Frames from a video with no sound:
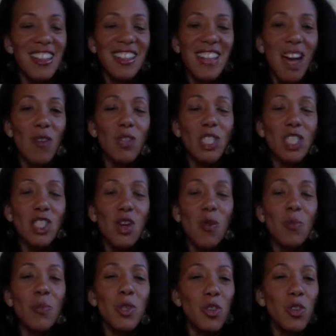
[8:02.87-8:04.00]
That was so
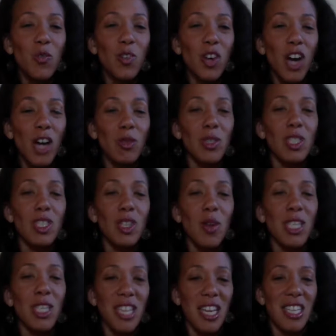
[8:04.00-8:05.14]
beautiful. I was so
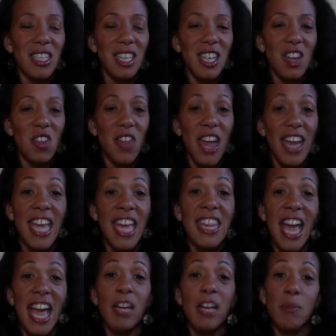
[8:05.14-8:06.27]
excited to hear that, and
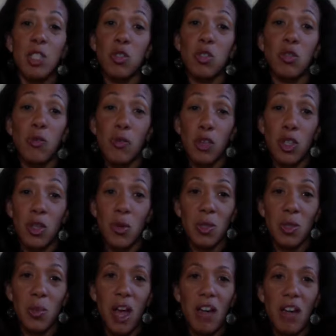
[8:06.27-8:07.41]
that could be true for you as
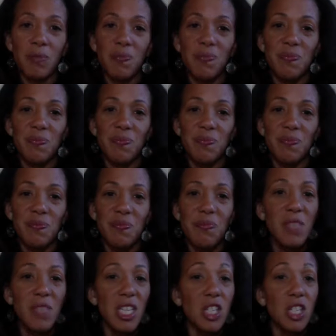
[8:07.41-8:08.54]
well.
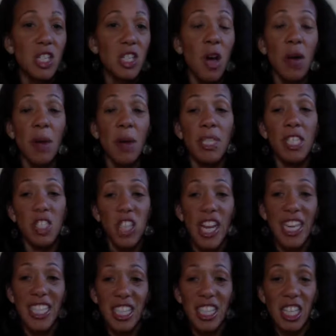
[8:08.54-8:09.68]
So I'm going to
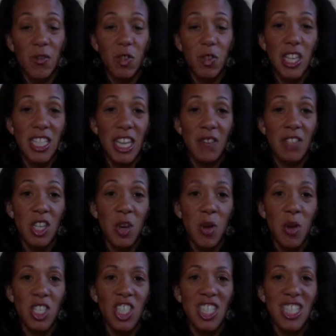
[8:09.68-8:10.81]
check and see if you guys have any
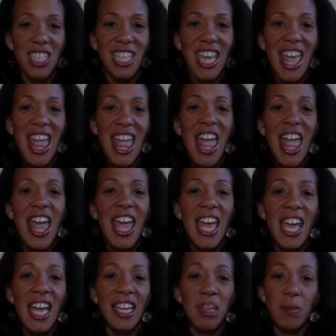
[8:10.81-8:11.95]
questions,
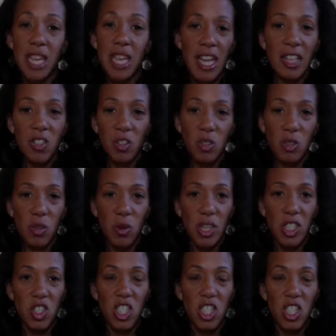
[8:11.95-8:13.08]
and I'm going to answer those
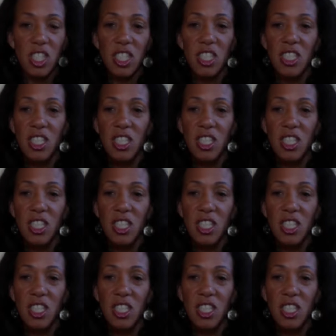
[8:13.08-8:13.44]
questions.